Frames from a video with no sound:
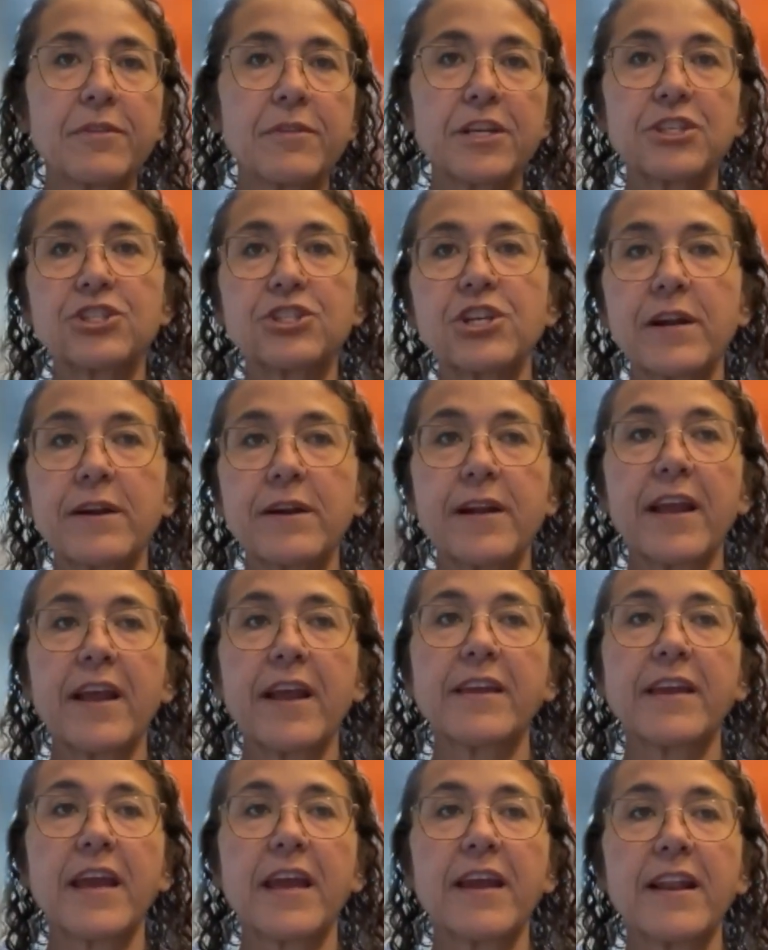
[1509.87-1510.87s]
sharing
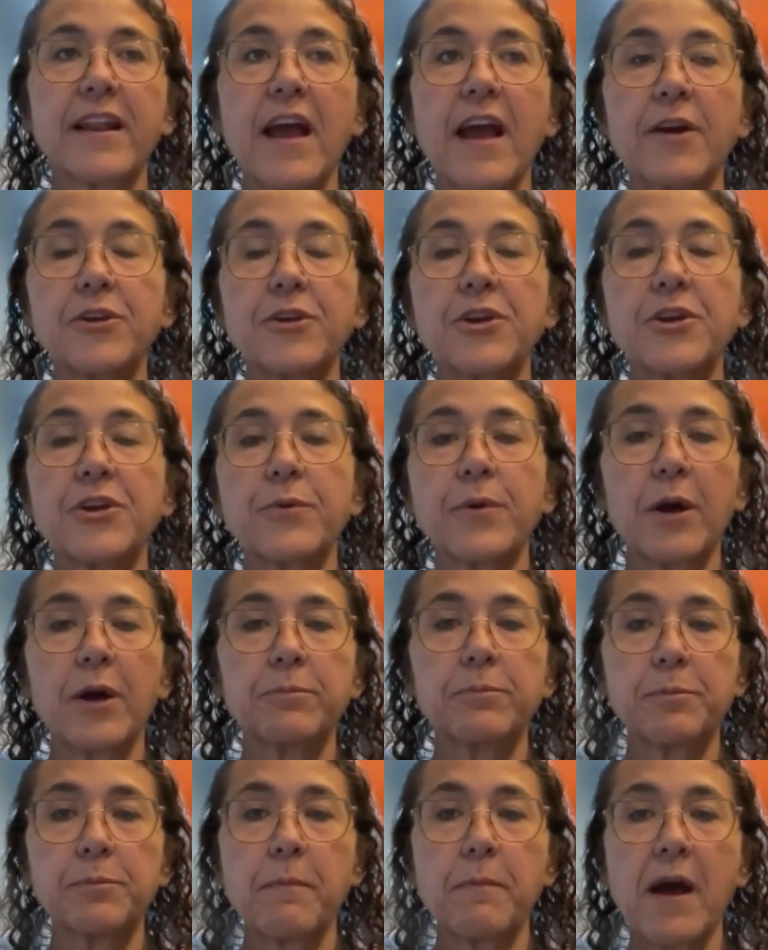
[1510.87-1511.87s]
again how you
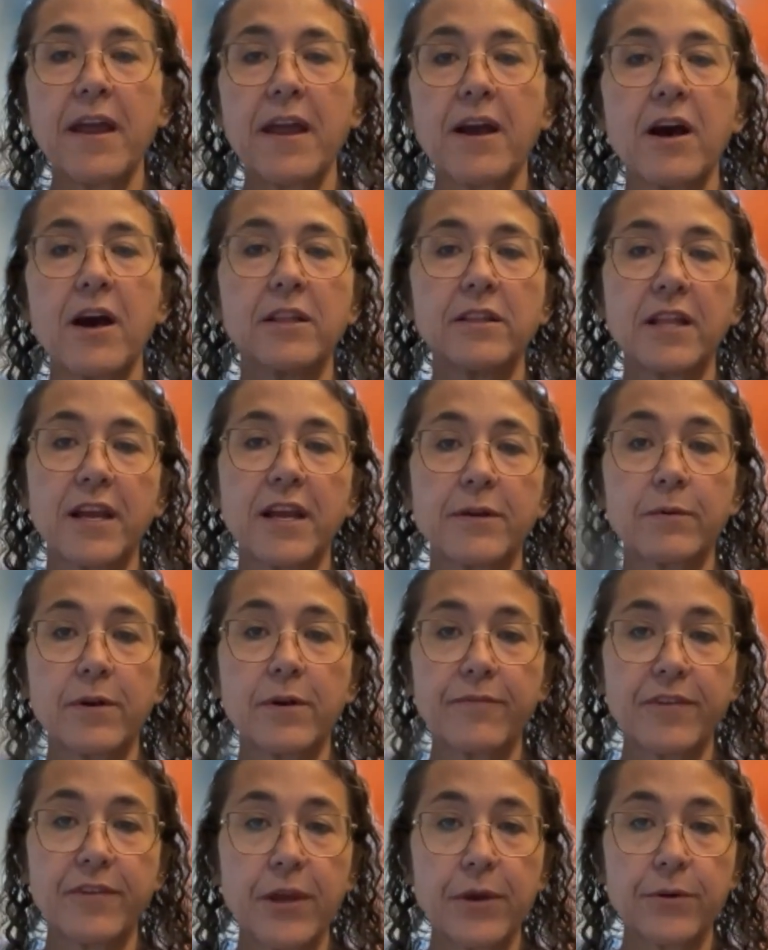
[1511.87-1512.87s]
helped my online
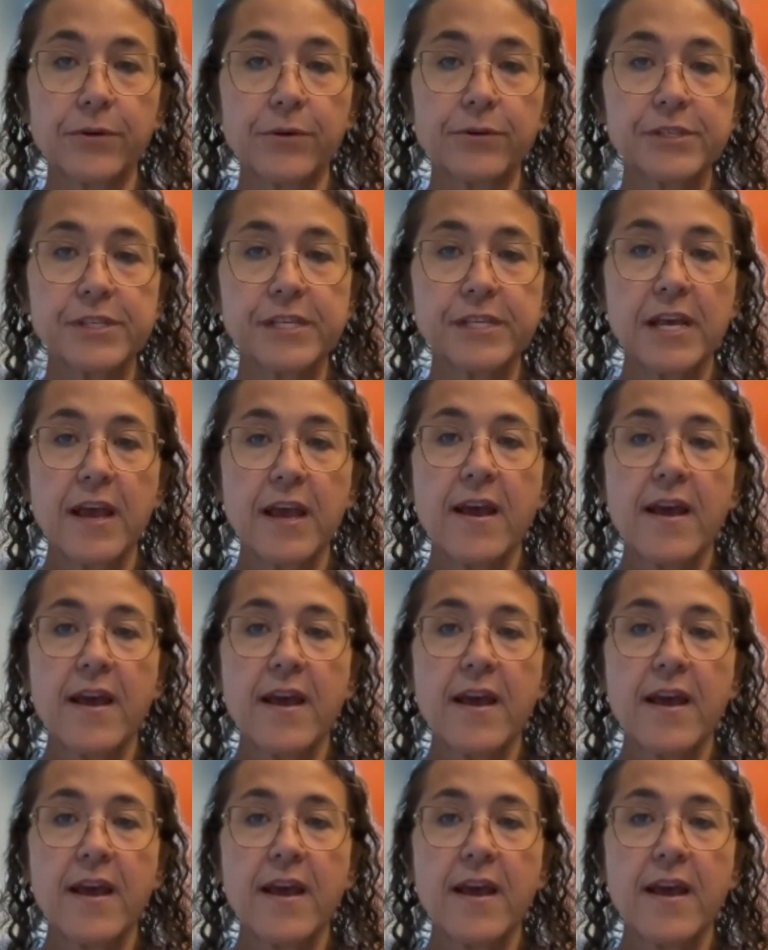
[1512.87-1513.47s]
reviews